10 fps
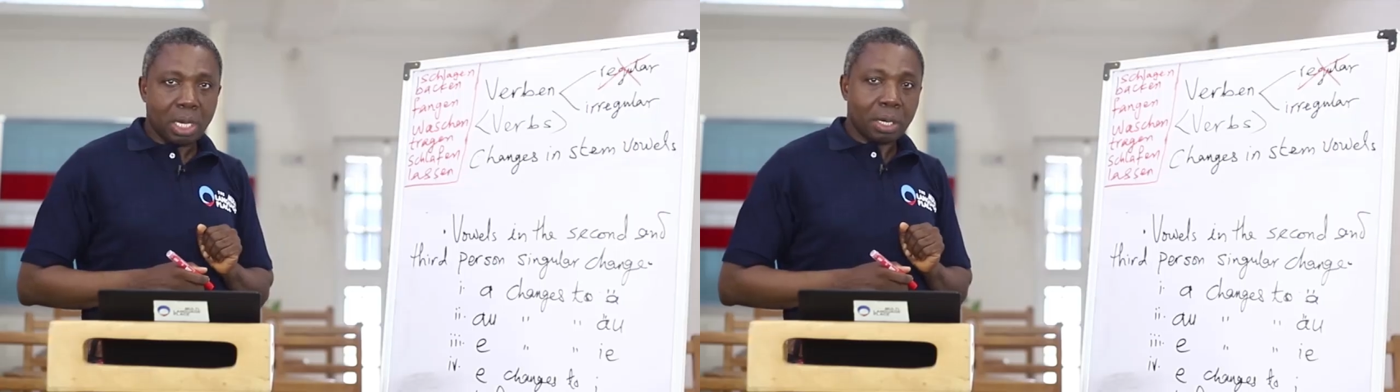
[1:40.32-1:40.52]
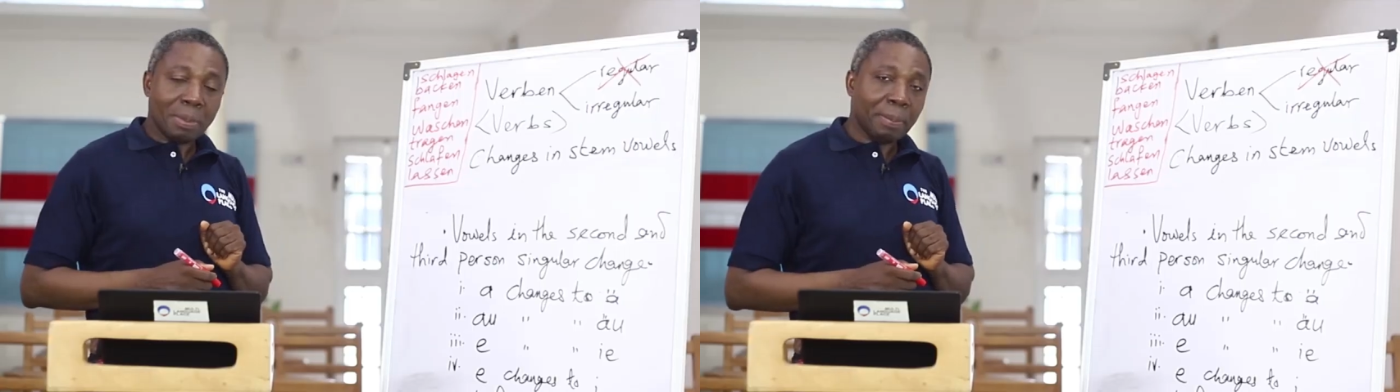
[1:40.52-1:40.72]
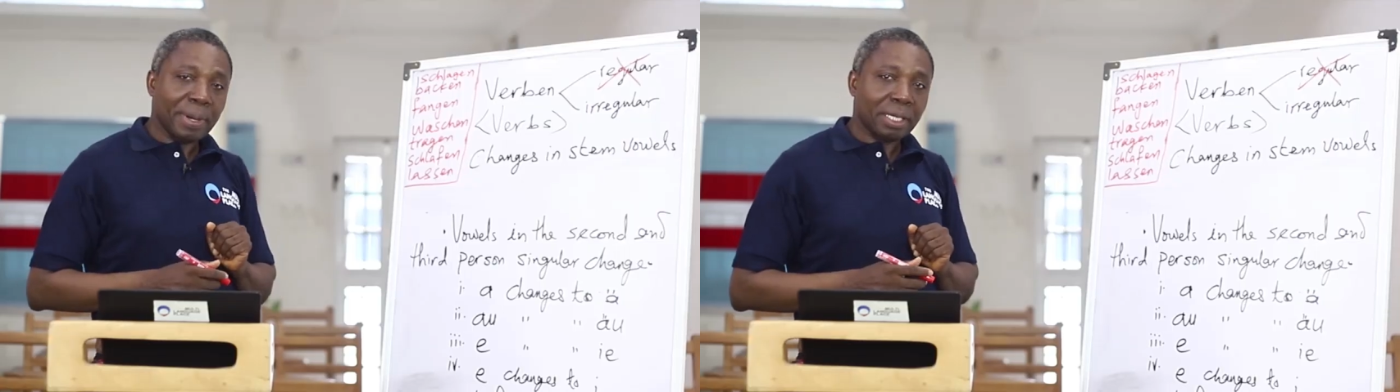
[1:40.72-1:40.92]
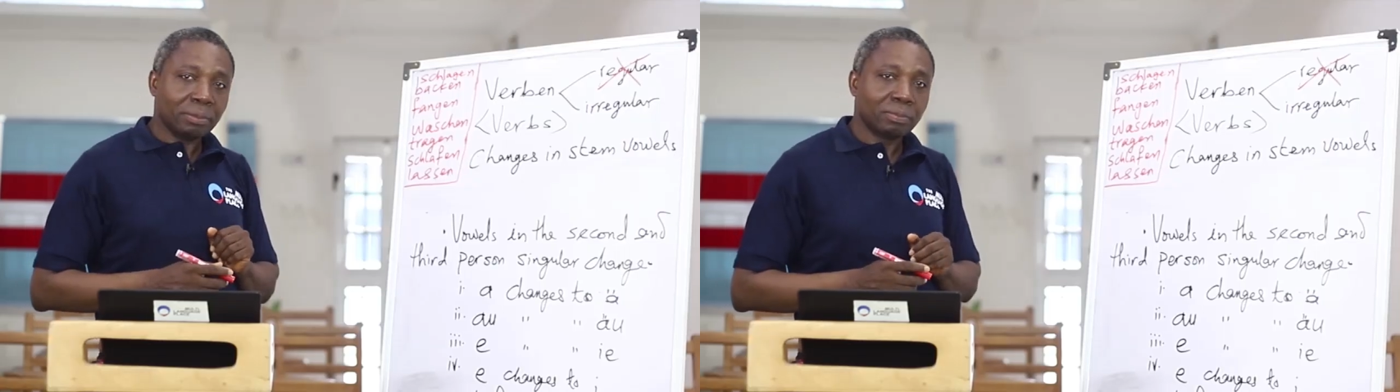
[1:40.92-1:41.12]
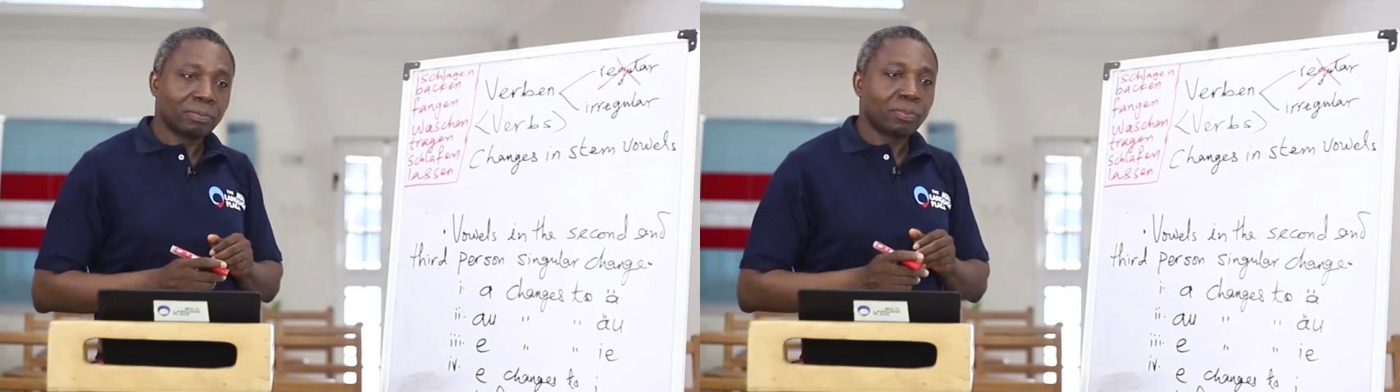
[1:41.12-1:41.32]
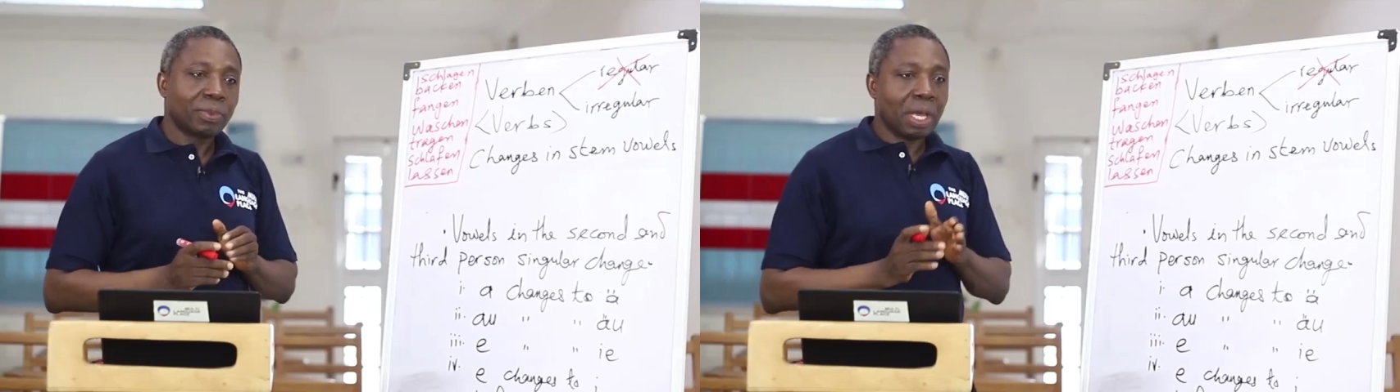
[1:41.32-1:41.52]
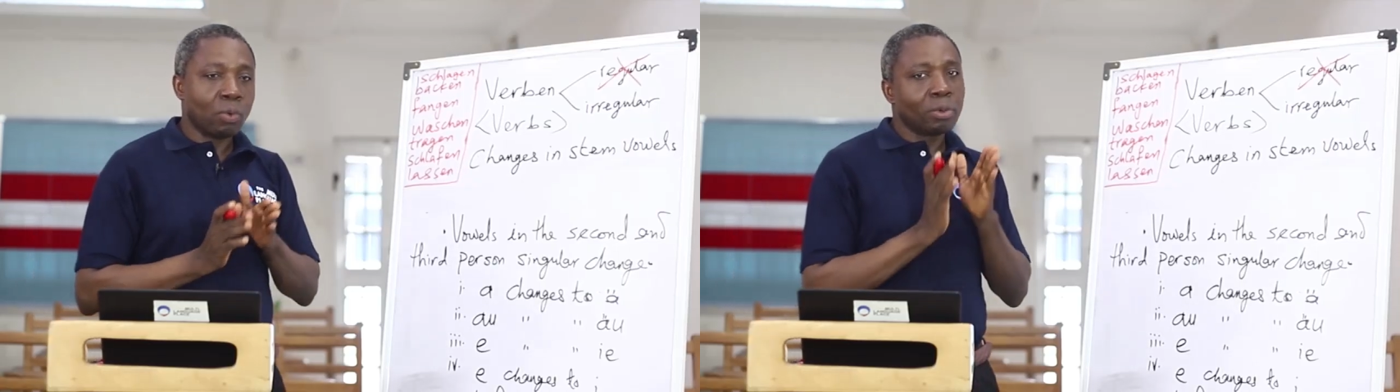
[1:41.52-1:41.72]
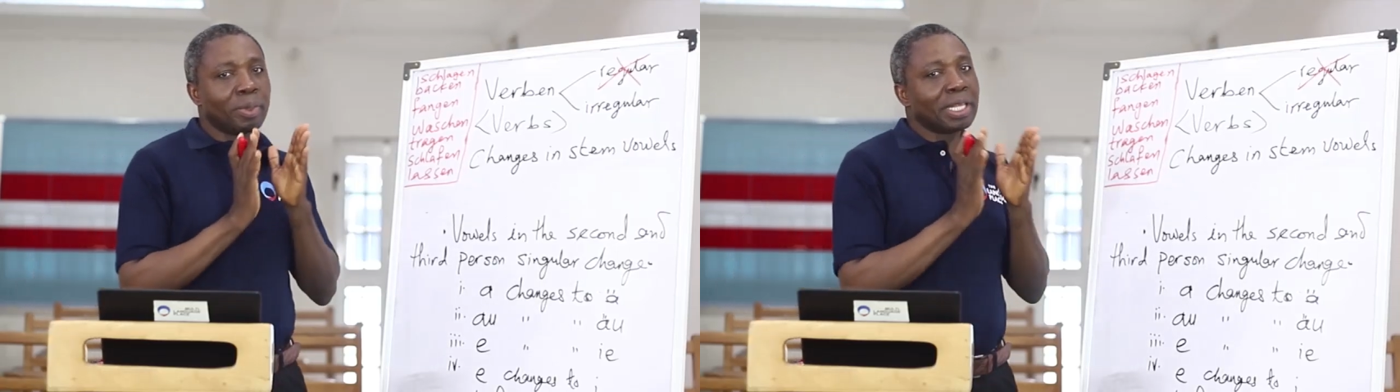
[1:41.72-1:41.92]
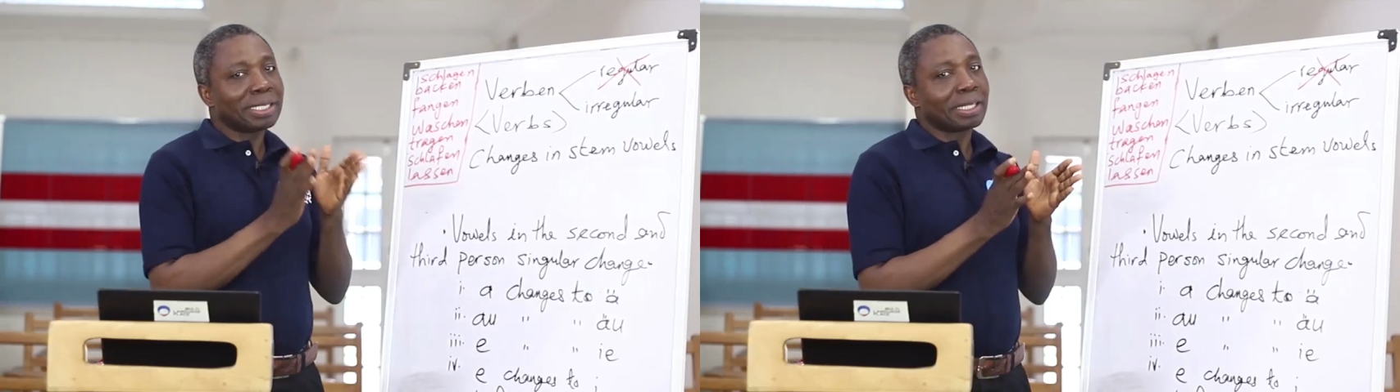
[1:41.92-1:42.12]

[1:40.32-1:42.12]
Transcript: Remember, there will be the